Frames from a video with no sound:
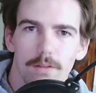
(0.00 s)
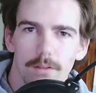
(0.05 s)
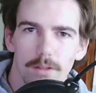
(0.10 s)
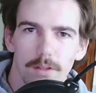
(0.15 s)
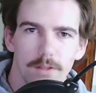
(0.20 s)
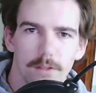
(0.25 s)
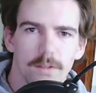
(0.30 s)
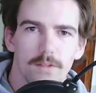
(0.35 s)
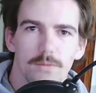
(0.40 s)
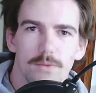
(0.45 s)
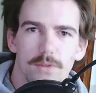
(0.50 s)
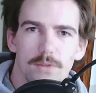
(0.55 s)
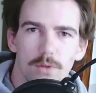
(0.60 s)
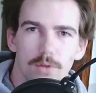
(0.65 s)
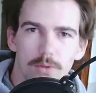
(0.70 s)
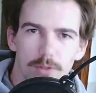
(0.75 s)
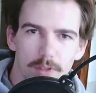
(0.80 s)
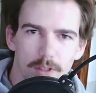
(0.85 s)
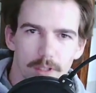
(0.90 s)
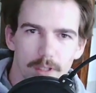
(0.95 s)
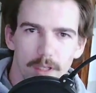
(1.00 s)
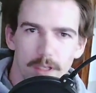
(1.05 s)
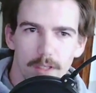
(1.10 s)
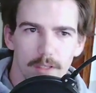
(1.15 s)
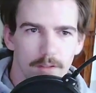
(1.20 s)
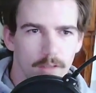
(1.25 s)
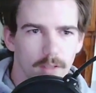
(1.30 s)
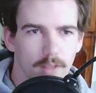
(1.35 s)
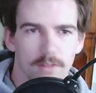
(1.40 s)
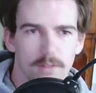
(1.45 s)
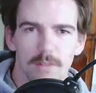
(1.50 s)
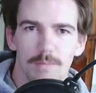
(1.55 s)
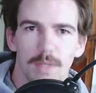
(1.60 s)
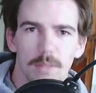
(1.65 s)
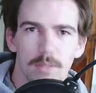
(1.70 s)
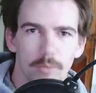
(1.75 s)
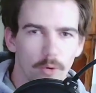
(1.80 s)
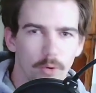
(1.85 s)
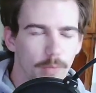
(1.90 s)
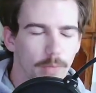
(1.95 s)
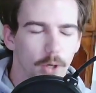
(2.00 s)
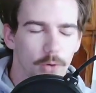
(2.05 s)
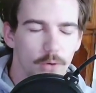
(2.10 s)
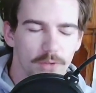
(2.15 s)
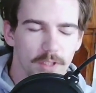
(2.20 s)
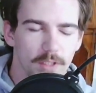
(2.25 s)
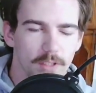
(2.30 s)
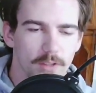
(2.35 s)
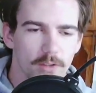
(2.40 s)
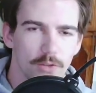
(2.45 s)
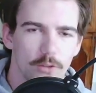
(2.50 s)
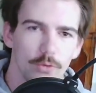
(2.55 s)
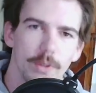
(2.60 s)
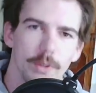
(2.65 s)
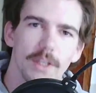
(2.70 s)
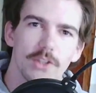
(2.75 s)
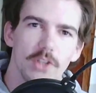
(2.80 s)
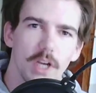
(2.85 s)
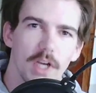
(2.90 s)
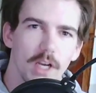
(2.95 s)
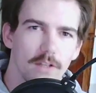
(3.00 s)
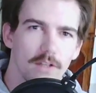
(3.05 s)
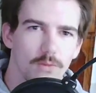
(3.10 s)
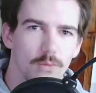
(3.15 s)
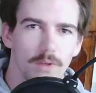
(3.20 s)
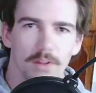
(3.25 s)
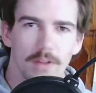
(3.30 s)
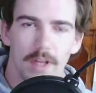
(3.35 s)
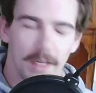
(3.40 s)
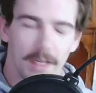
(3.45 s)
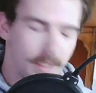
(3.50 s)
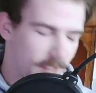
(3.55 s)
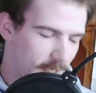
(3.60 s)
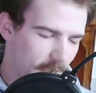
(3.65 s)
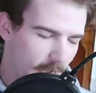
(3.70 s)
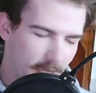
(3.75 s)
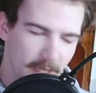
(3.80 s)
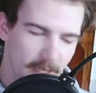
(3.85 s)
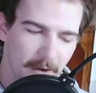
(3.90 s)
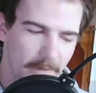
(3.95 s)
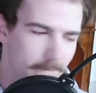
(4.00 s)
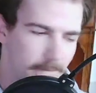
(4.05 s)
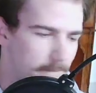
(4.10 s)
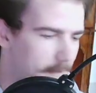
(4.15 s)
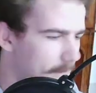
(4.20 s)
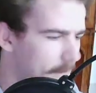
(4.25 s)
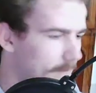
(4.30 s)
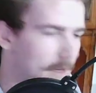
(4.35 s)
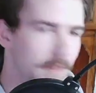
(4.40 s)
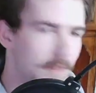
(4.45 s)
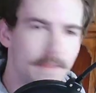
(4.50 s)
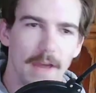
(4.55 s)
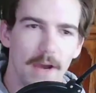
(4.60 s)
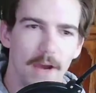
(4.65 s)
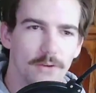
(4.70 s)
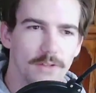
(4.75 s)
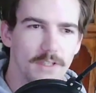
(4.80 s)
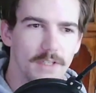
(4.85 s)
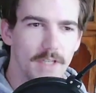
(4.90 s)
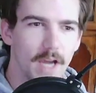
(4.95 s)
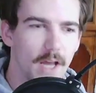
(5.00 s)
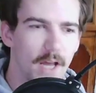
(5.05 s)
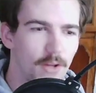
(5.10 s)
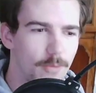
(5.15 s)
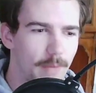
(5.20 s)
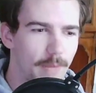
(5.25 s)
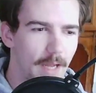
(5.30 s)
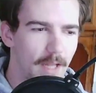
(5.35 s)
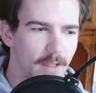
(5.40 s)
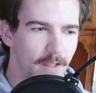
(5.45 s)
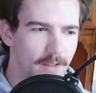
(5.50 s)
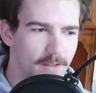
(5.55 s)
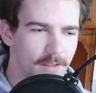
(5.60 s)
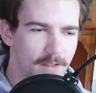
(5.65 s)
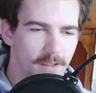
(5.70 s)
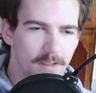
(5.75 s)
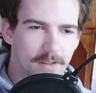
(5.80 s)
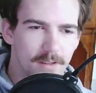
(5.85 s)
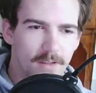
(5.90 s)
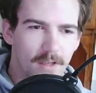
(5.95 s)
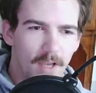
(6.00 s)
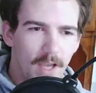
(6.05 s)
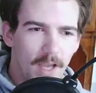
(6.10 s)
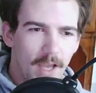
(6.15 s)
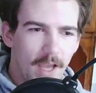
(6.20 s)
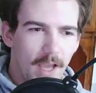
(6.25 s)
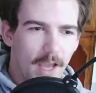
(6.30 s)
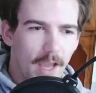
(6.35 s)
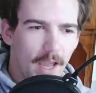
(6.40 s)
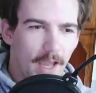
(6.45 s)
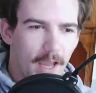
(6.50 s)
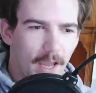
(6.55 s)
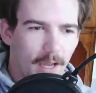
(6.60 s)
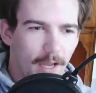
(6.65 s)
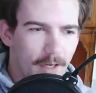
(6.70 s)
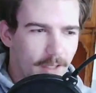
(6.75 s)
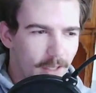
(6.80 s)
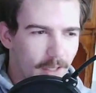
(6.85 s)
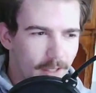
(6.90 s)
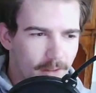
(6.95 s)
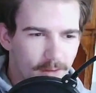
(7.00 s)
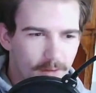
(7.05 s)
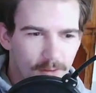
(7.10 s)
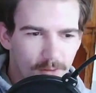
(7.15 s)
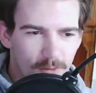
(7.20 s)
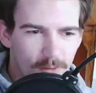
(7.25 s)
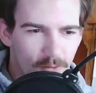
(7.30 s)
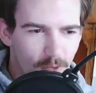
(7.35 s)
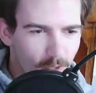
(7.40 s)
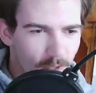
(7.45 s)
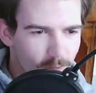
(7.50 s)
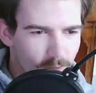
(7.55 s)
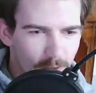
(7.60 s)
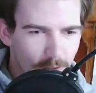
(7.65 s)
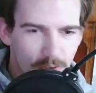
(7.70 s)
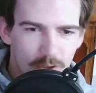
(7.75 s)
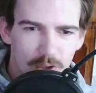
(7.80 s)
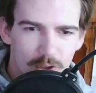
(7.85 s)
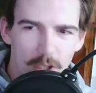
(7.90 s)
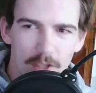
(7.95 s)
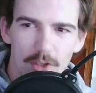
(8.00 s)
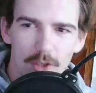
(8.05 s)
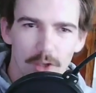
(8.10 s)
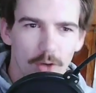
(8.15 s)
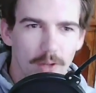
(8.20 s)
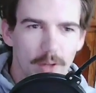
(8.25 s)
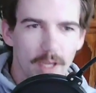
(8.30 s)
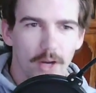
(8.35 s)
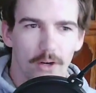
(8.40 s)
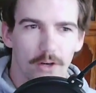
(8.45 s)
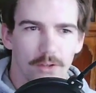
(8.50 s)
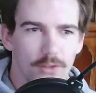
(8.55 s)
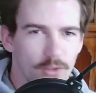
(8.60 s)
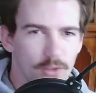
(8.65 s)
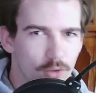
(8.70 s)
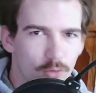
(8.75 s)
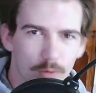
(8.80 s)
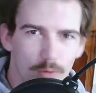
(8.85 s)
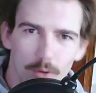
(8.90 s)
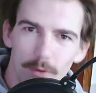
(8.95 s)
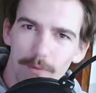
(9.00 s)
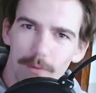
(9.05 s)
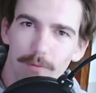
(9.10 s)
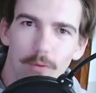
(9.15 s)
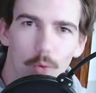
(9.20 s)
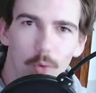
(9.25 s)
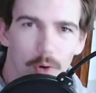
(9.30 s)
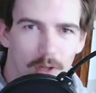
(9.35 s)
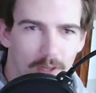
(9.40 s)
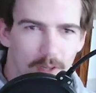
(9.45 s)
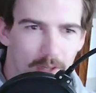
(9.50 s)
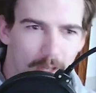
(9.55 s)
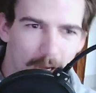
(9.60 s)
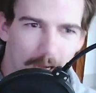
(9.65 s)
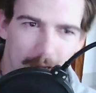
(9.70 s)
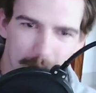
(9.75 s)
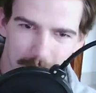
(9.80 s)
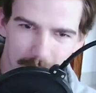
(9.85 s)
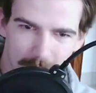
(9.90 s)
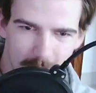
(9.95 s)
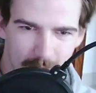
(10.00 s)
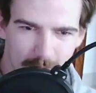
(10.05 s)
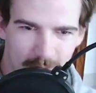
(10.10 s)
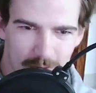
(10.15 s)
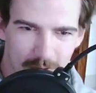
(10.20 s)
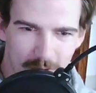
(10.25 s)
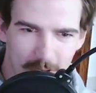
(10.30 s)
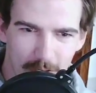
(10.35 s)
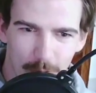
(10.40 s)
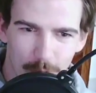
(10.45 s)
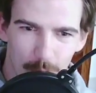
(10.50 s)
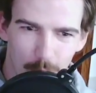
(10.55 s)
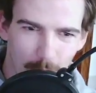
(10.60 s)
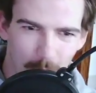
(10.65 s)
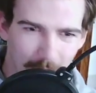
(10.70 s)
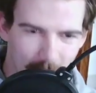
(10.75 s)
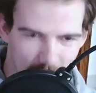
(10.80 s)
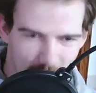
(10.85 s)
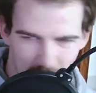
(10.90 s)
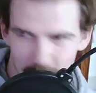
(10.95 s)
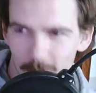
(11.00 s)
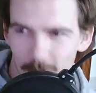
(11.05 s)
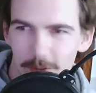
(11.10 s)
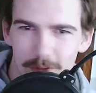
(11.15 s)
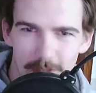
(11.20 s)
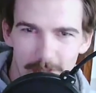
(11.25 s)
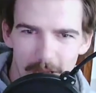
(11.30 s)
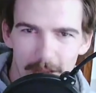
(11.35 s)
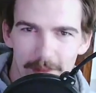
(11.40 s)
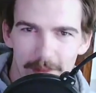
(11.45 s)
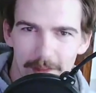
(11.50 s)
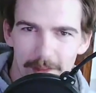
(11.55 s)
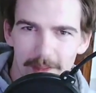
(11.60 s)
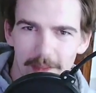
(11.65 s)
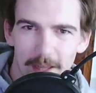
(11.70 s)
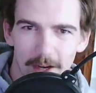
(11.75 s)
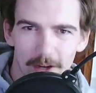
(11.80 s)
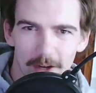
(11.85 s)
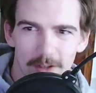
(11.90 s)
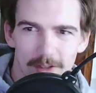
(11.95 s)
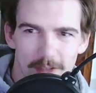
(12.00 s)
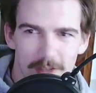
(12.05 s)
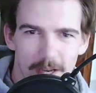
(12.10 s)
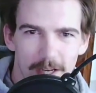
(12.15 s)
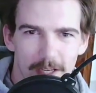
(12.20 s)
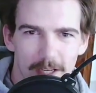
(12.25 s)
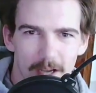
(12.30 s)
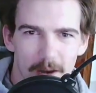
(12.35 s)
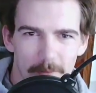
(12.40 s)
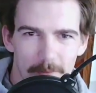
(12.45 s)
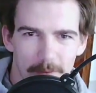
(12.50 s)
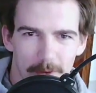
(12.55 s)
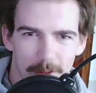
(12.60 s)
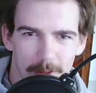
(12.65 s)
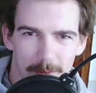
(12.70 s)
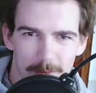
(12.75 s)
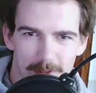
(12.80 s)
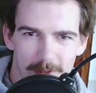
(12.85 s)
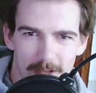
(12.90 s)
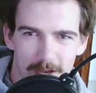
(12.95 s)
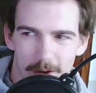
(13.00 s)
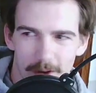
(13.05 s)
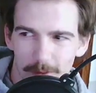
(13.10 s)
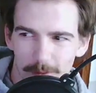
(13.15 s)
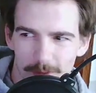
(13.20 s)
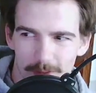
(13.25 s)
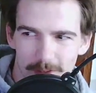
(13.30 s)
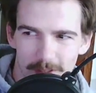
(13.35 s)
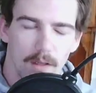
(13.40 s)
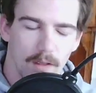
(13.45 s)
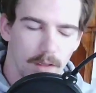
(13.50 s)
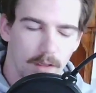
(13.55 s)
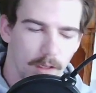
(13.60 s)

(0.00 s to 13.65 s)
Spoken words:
This has resulted in tons of people posting screenshots with like negative $50,000 balances, and it's just a shit show. They are screwed for life. This is generational debt that they are setting up for themselves.